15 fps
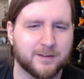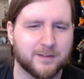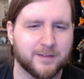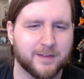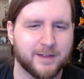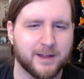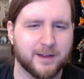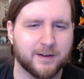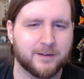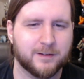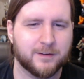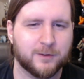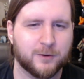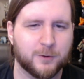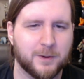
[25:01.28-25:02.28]
Then
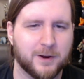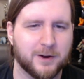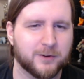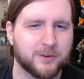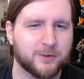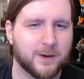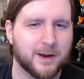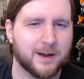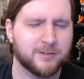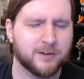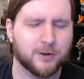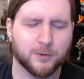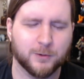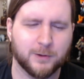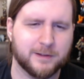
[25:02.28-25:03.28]
Kubera
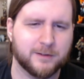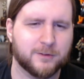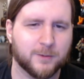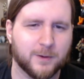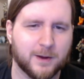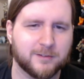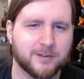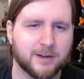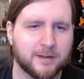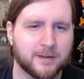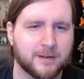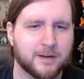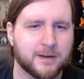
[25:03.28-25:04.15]
scratching or Leez scratching.